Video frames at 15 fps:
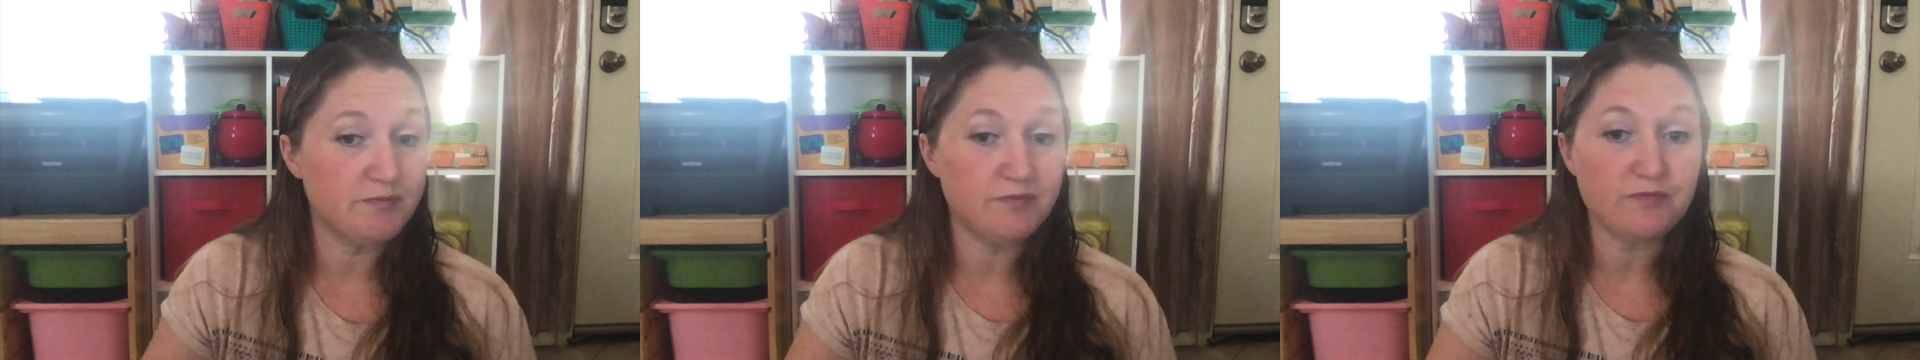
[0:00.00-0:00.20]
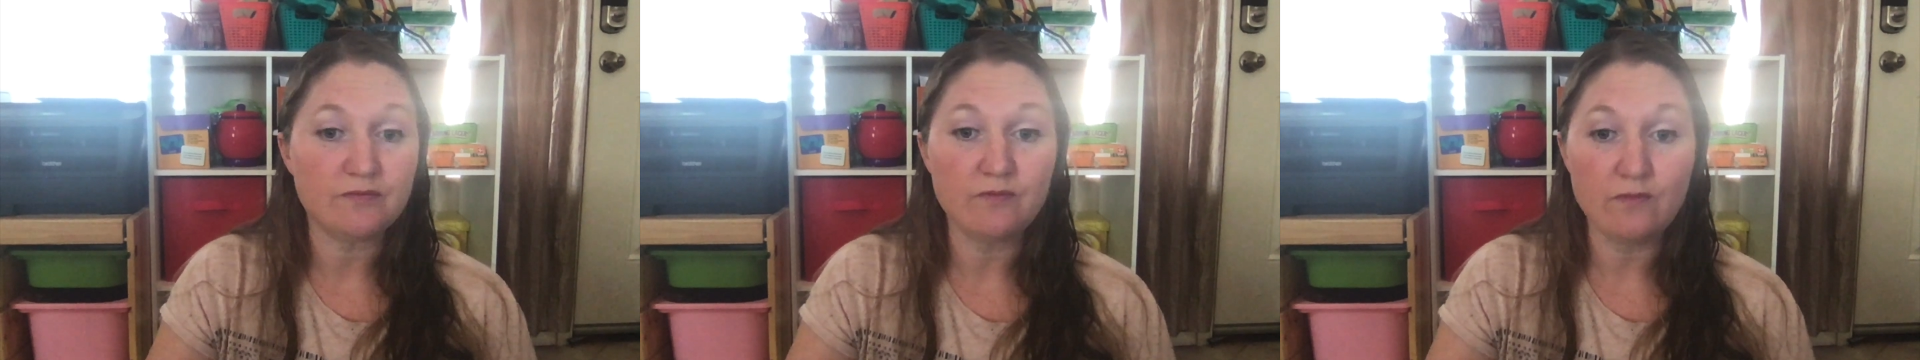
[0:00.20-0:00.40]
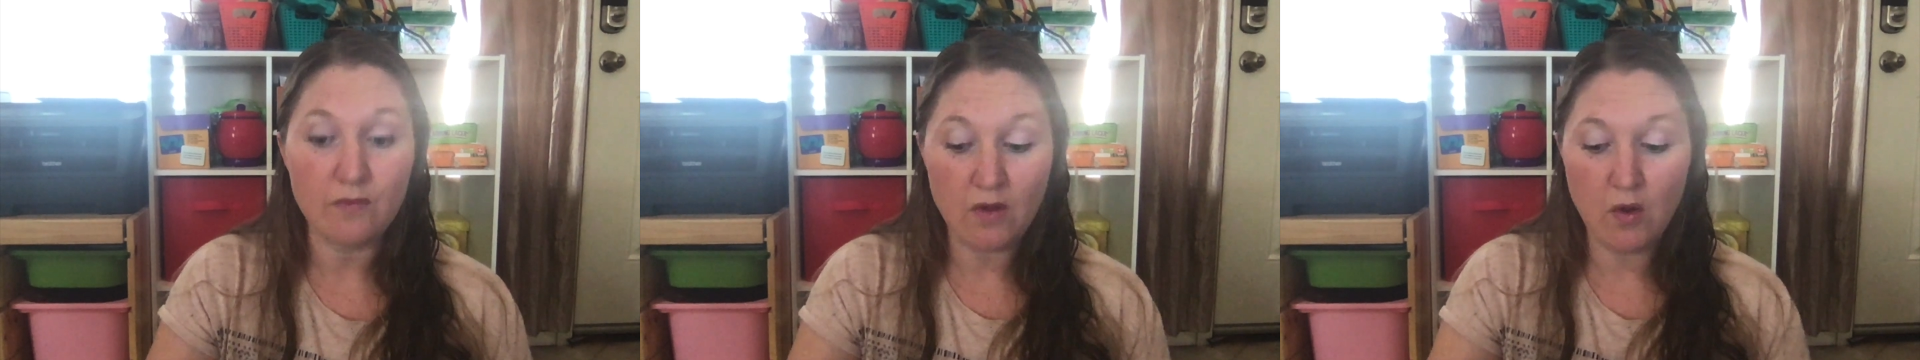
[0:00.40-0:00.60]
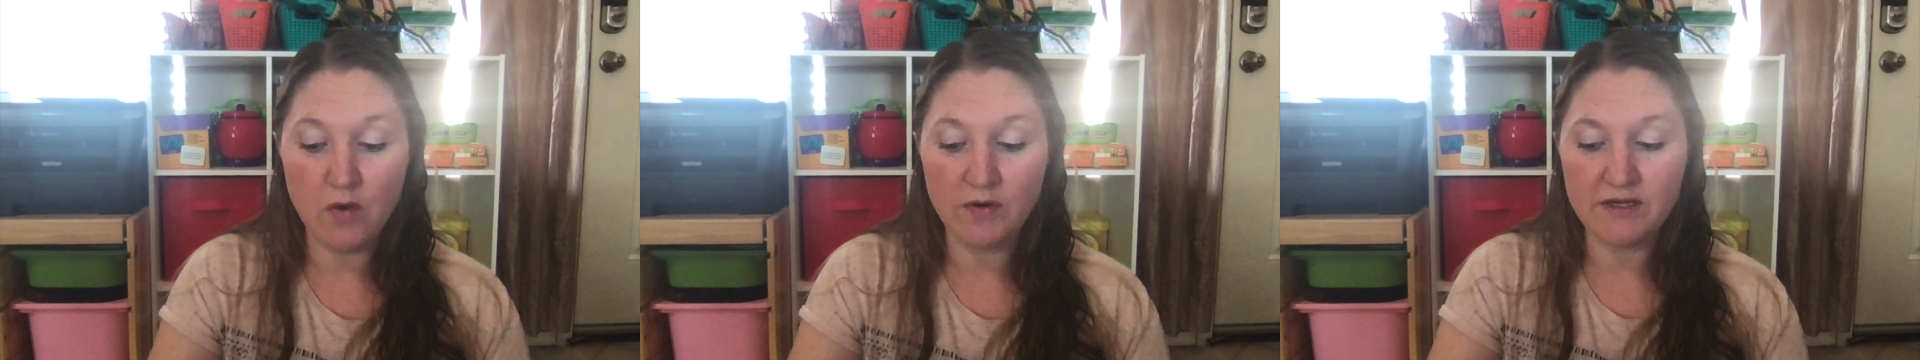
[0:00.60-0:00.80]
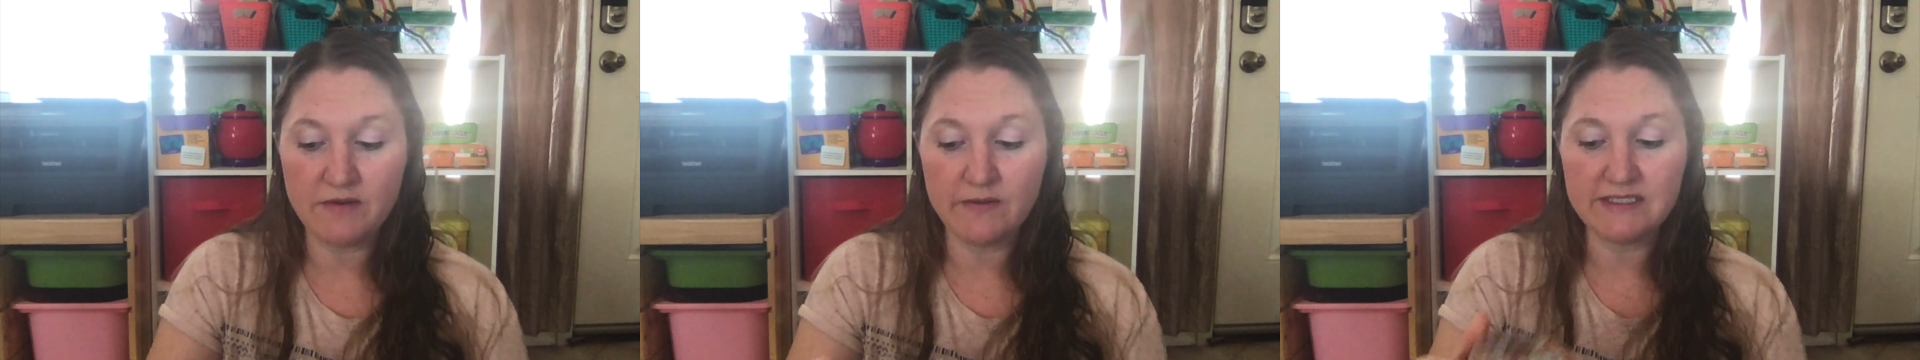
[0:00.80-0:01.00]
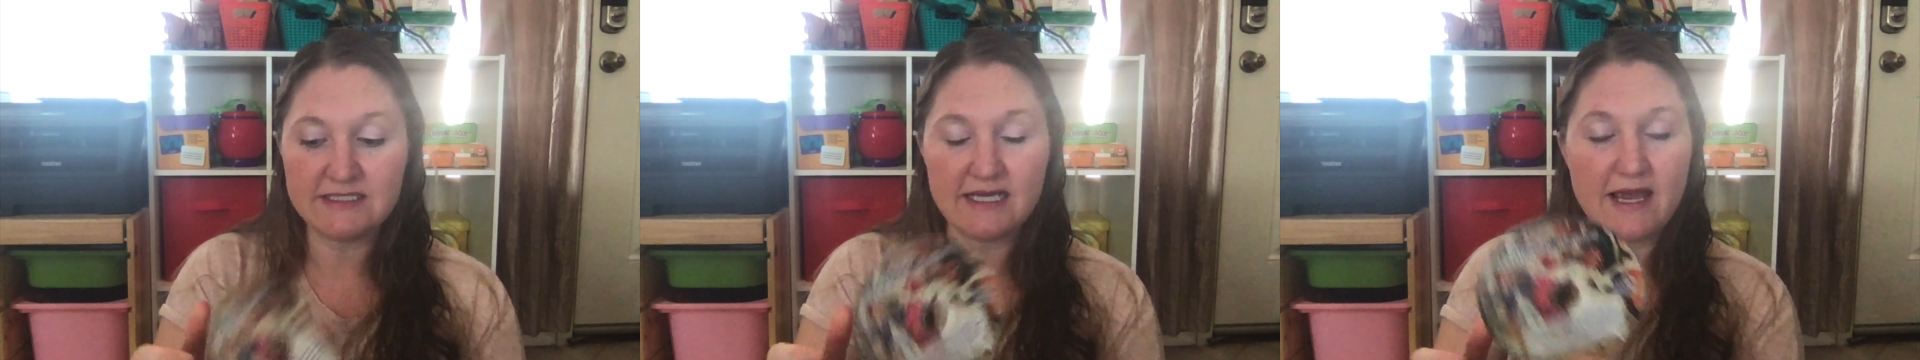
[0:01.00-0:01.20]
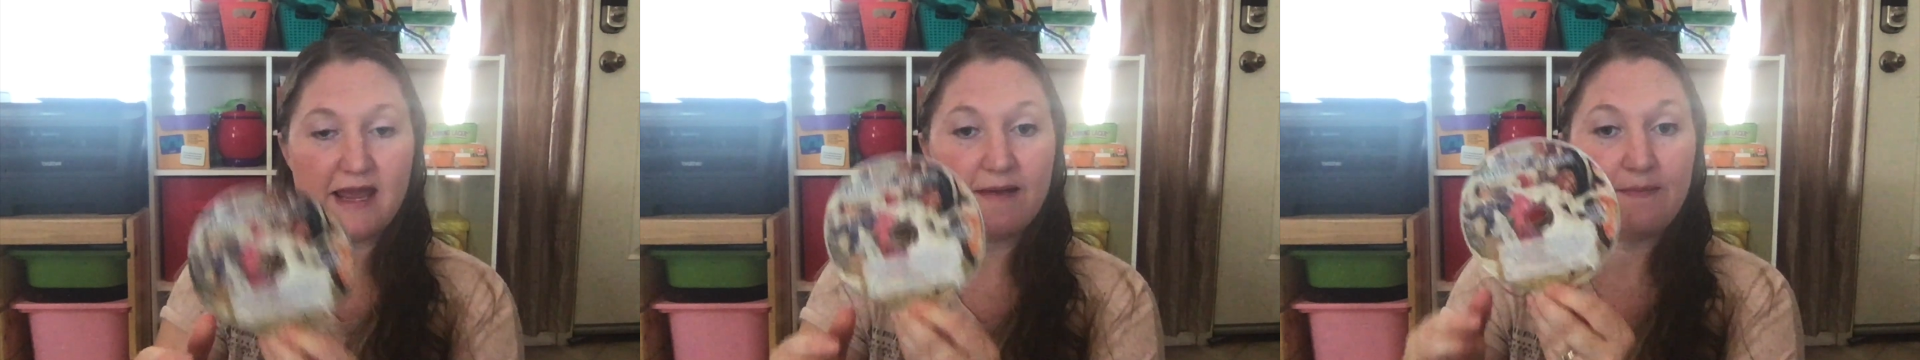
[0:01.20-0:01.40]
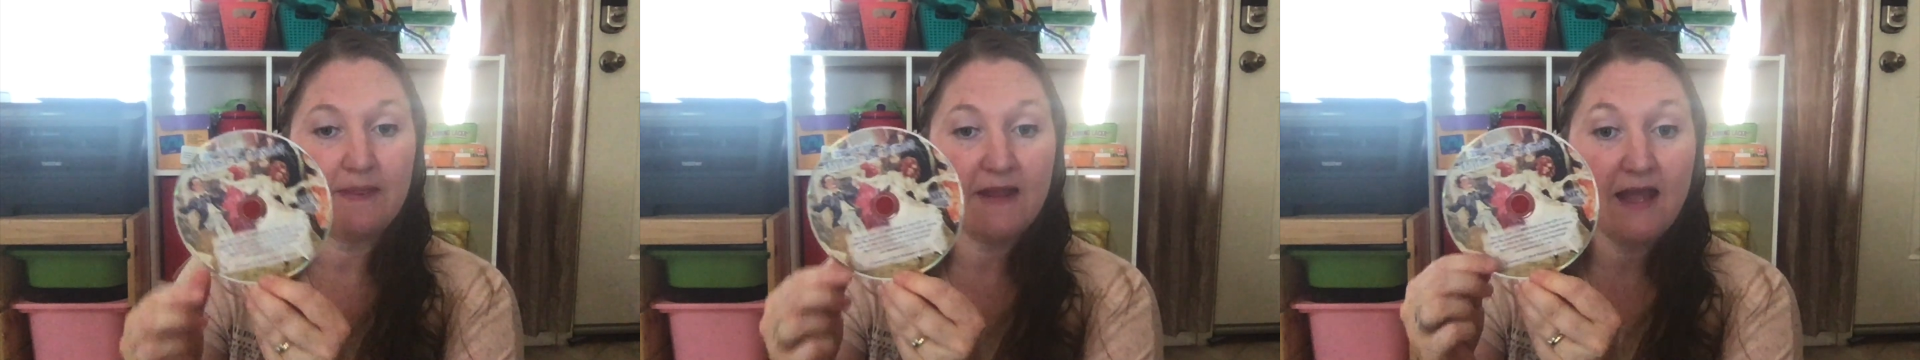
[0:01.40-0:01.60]
Hold on one second.
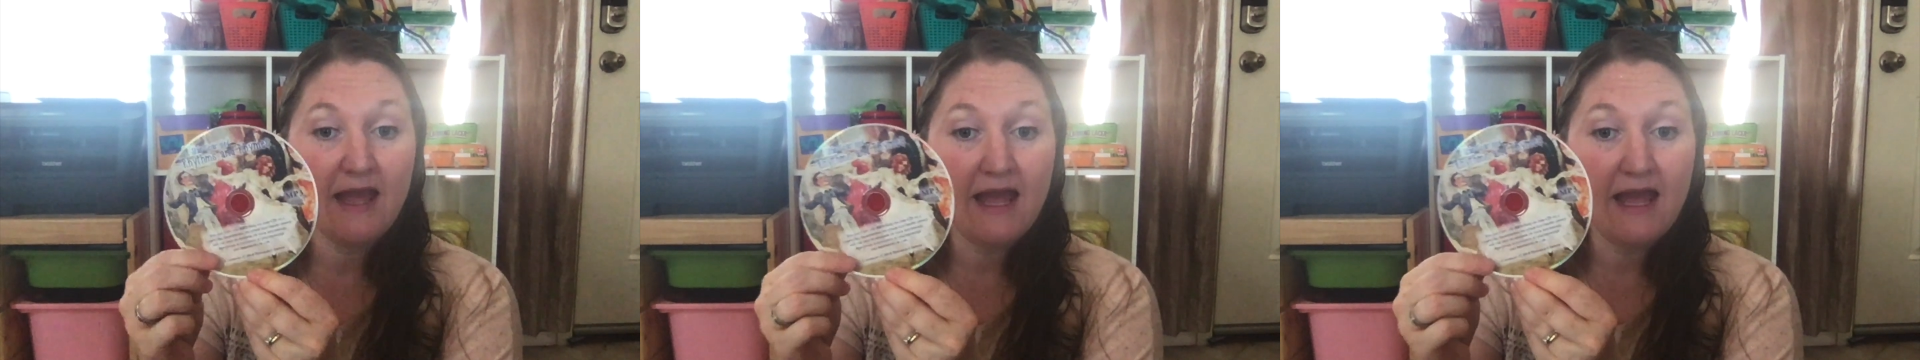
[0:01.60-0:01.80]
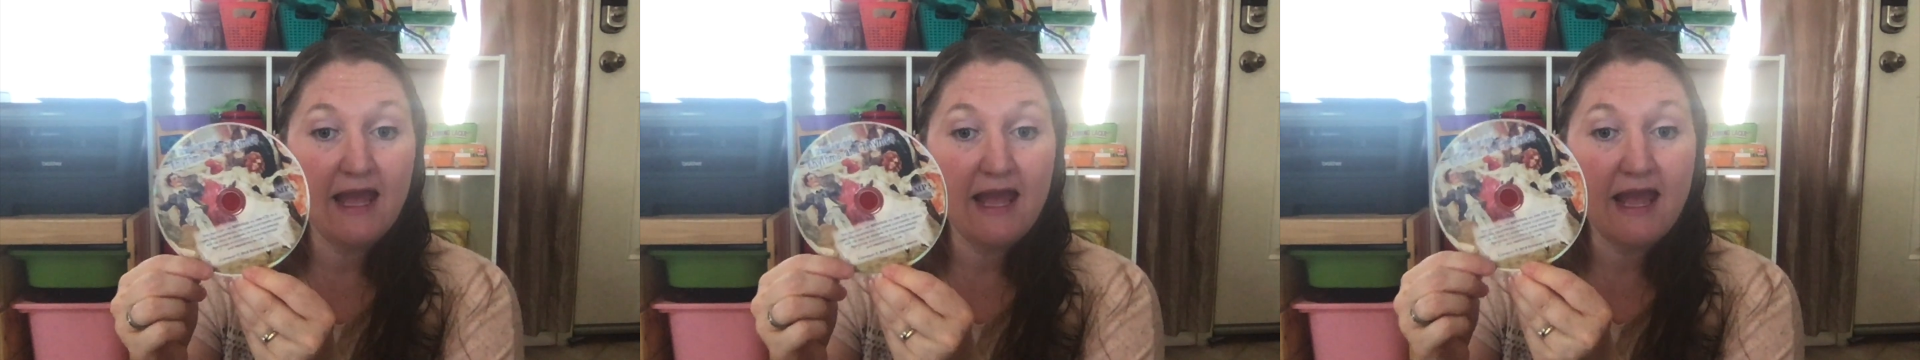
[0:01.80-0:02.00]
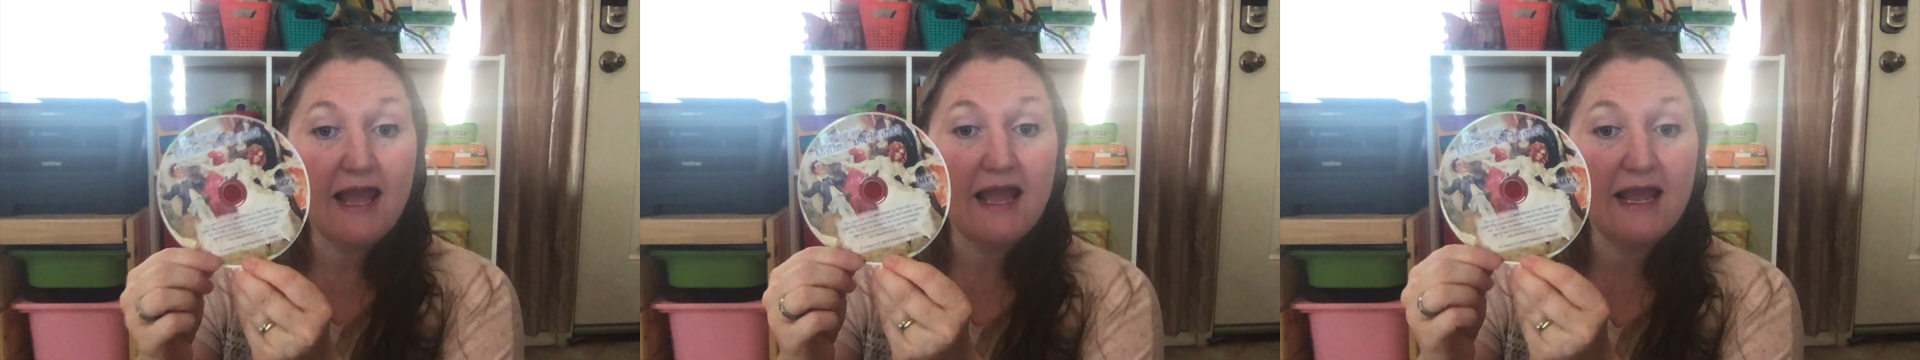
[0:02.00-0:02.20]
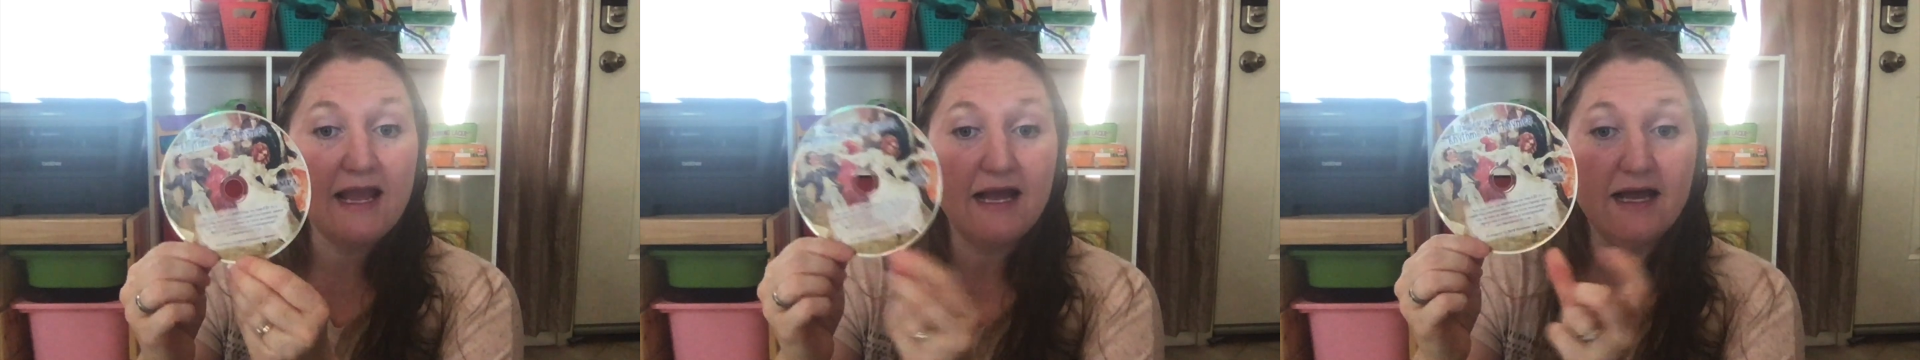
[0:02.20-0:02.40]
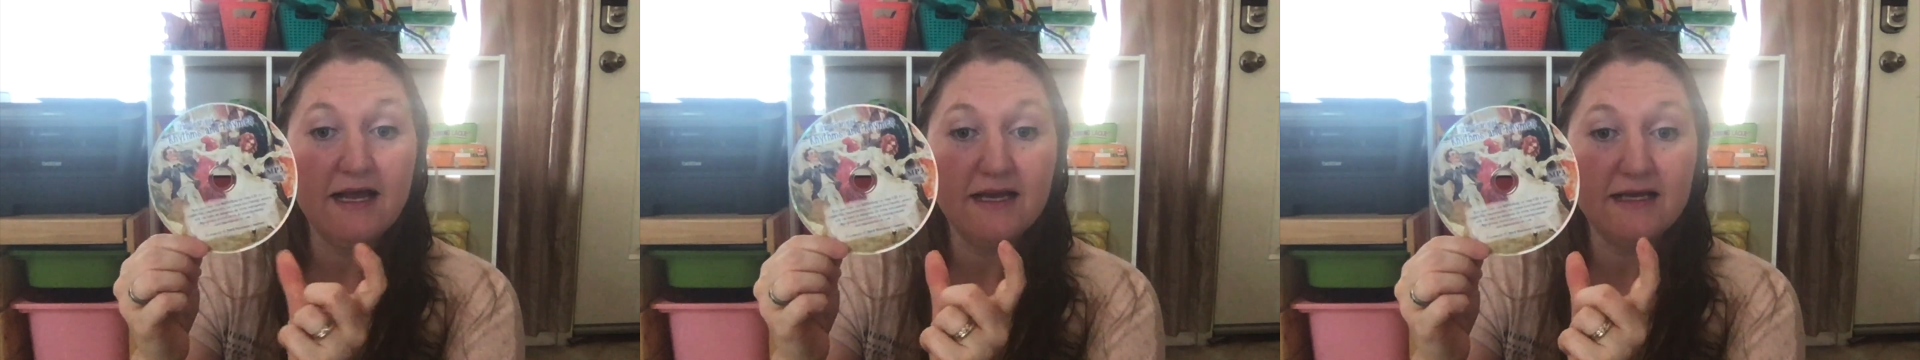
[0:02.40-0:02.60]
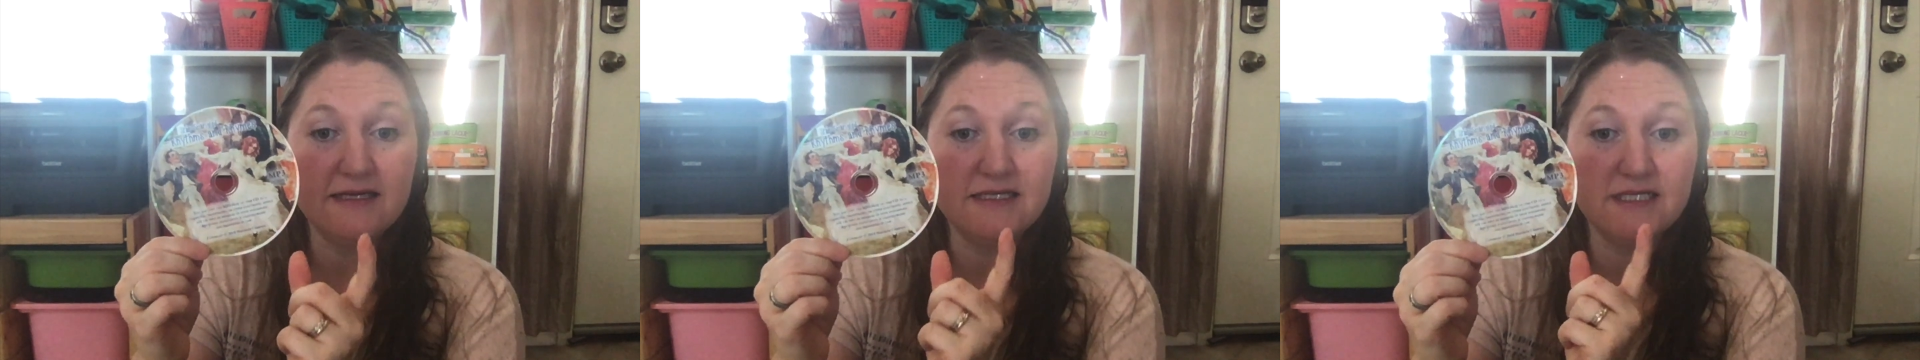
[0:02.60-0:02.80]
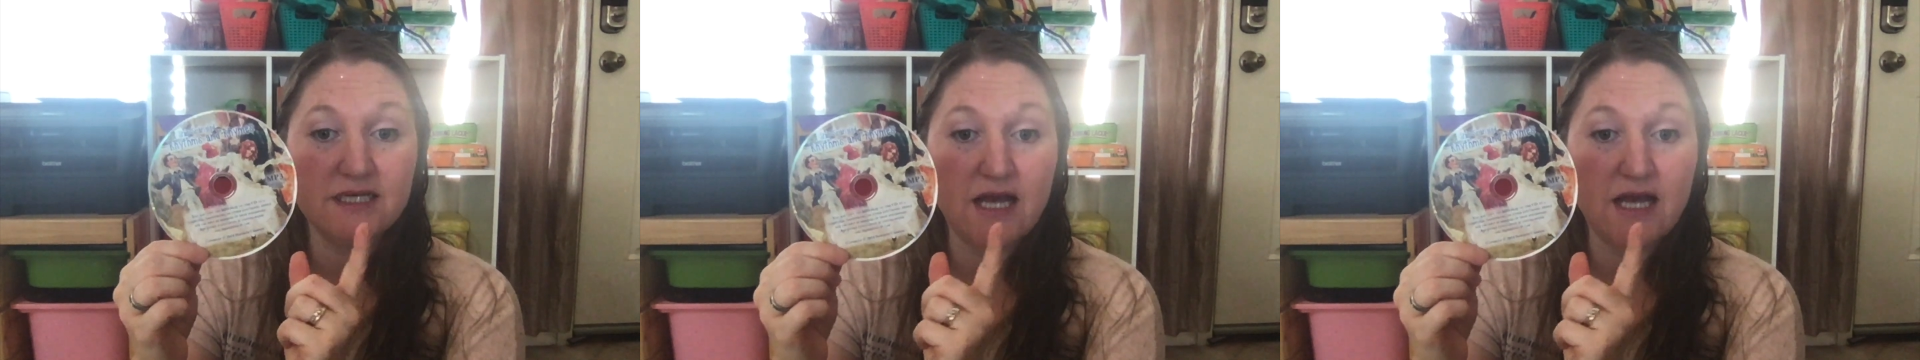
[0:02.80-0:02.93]
And